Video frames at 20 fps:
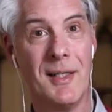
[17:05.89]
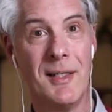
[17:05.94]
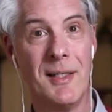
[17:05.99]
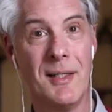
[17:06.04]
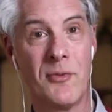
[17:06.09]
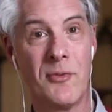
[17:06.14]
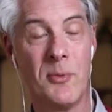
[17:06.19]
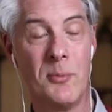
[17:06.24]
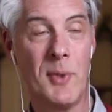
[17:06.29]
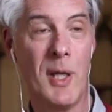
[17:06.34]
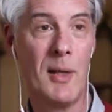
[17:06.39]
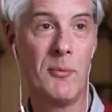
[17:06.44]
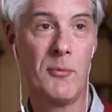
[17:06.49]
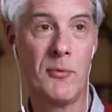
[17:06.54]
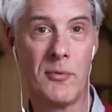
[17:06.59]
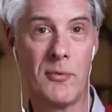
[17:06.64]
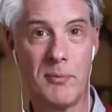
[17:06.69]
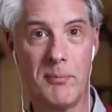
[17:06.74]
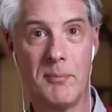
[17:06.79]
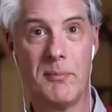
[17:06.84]

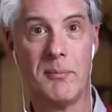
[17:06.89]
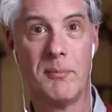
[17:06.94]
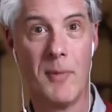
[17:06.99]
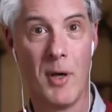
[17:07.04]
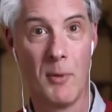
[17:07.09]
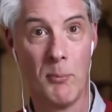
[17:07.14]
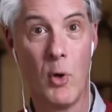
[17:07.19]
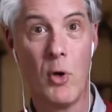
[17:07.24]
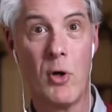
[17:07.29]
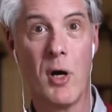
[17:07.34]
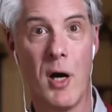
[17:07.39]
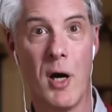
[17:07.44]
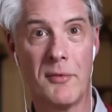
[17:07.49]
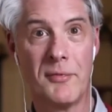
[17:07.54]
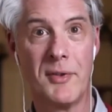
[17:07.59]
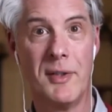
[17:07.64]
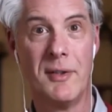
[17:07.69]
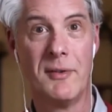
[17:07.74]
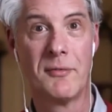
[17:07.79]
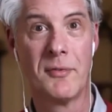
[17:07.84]
sometimes more
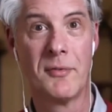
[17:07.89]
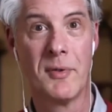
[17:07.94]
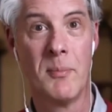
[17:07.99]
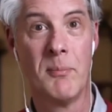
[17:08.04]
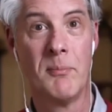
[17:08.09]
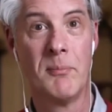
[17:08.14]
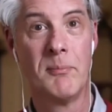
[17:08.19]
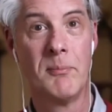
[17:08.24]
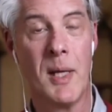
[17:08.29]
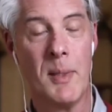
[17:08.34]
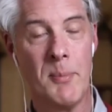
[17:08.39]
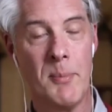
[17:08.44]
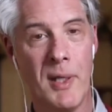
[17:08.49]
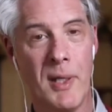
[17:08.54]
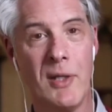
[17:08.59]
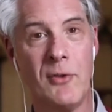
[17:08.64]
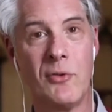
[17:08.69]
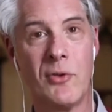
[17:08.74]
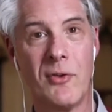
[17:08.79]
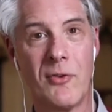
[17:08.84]
often from my
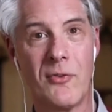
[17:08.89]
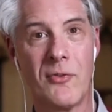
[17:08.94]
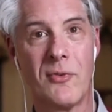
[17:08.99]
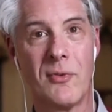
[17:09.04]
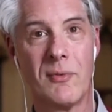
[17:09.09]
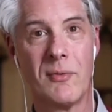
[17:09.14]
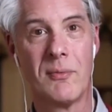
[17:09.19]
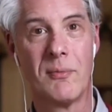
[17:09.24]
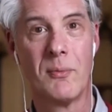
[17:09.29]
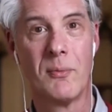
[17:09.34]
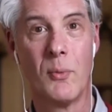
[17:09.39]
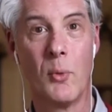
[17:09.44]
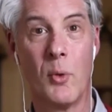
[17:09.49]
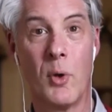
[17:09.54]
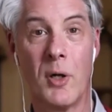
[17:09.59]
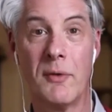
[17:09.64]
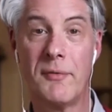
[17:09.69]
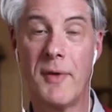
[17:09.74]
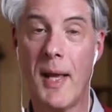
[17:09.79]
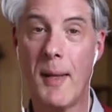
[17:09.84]
patients
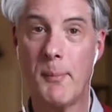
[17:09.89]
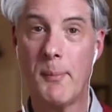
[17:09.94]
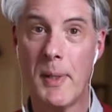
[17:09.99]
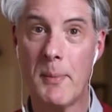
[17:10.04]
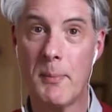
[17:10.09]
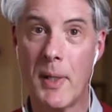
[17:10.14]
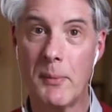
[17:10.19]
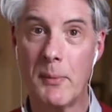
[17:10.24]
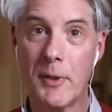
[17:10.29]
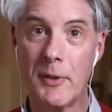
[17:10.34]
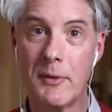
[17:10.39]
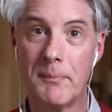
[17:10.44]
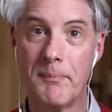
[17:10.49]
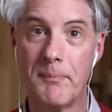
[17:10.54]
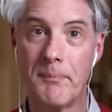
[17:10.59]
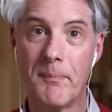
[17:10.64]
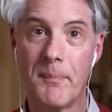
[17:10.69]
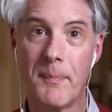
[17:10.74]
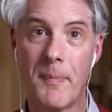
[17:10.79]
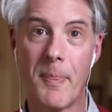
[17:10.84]
or a family member,
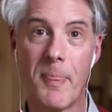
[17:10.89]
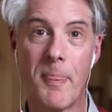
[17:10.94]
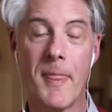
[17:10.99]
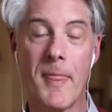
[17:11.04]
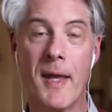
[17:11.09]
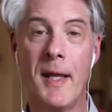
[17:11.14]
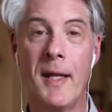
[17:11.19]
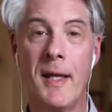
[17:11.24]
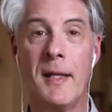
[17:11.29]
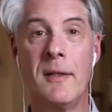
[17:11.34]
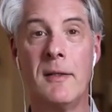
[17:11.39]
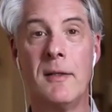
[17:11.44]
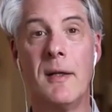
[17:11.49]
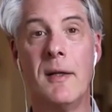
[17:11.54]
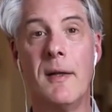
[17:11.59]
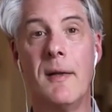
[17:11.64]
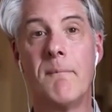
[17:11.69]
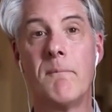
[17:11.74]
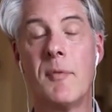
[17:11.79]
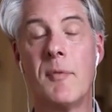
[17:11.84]
and
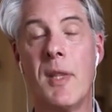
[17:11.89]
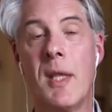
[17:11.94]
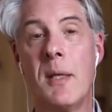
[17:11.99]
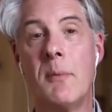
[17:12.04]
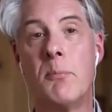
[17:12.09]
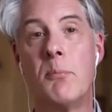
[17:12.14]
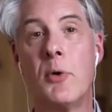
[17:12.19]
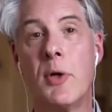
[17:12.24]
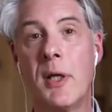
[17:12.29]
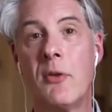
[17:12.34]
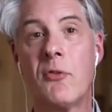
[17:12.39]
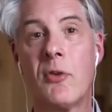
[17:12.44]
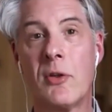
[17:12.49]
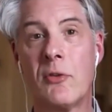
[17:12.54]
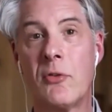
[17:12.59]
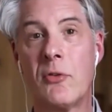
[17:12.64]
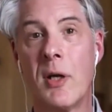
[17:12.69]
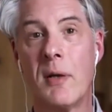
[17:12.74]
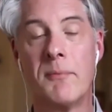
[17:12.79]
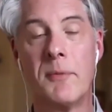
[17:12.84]
they bring
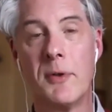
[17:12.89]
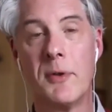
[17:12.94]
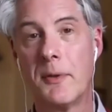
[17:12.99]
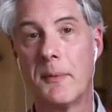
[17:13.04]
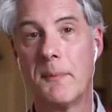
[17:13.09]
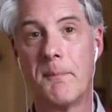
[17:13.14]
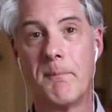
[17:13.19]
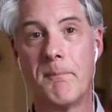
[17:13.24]
such comfort.